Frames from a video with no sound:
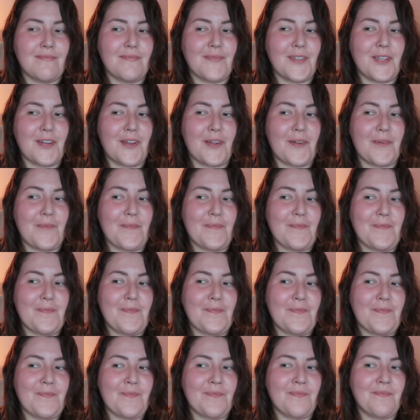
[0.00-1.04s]
you know,
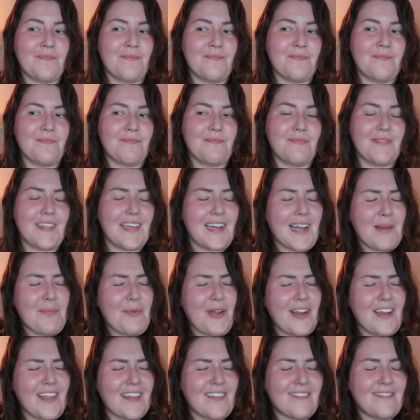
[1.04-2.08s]
and I'm
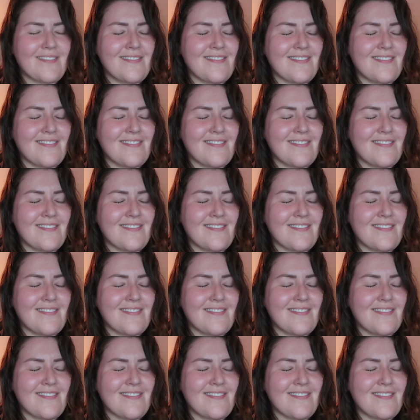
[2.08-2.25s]
ready.